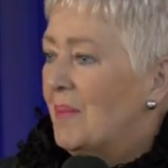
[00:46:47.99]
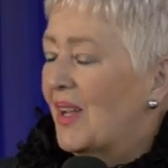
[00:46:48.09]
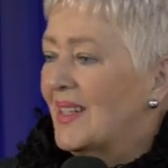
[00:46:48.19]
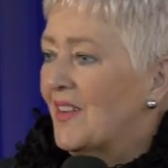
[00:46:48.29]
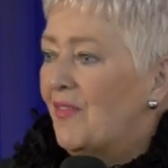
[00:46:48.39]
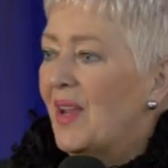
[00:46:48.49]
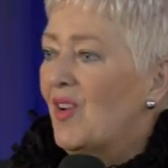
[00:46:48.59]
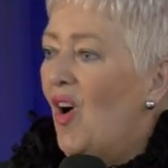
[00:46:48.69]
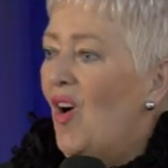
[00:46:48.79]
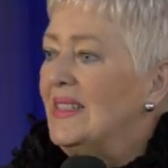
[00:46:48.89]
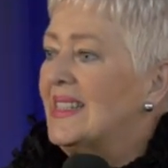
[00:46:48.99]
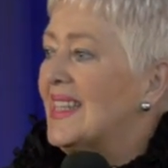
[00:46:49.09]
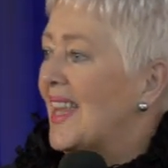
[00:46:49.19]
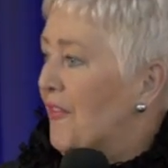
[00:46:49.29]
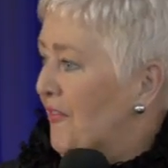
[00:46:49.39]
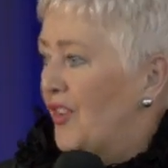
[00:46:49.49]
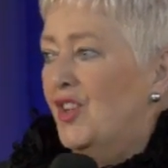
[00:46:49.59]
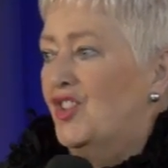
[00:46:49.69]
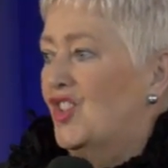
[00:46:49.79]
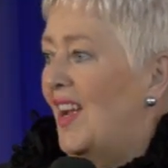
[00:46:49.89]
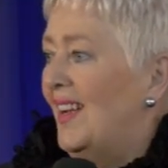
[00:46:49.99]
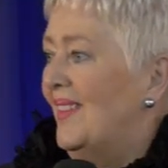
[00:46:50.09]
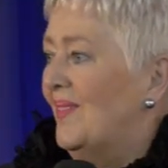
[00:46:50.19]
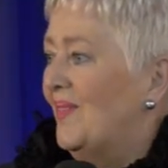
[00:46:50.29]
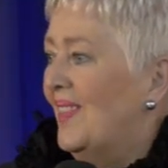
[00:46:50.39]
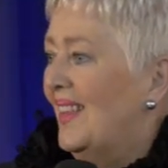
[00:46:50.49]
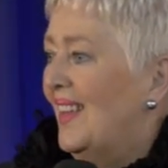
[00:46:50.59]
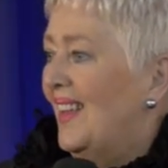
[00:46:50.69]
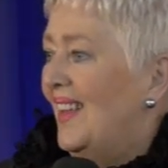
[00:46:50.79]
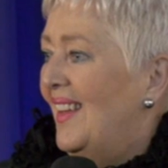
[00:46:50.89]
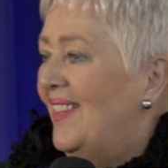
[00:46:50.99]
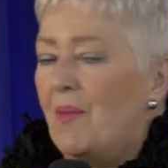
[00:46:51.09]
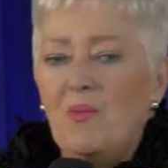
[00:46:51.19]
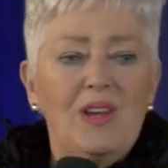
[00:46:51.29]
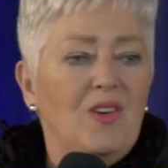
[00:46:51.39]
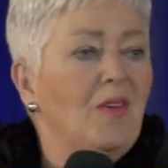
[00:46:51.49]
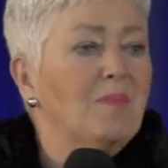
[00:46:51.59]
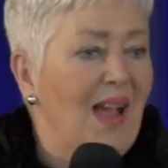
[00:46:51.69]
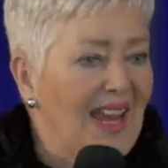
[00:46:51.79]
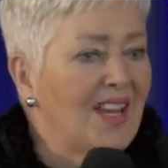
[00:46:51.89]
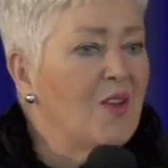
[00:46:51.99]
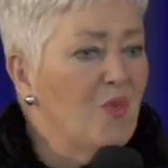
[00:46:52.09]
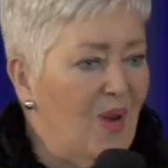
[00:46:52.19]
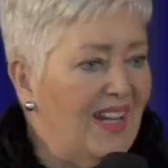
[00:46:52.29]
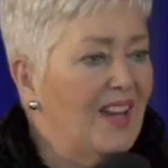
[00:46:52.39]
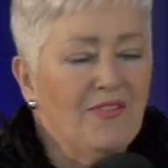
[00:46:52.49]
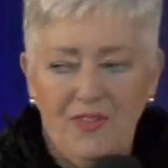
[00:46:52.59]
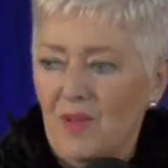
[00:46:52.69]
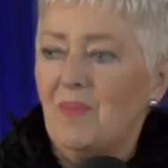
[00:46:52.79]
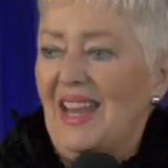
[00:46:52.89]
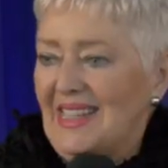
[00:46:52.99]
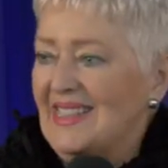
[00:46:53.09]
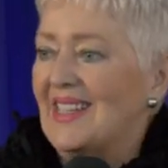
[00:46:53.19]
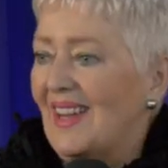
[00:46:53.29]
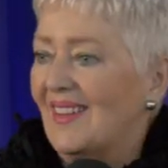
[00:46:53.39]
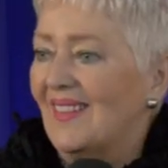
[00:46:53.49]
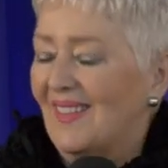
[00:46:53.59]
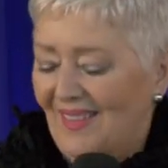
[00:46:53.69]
Because if we can't see a future, then we're not making ready for the blessing.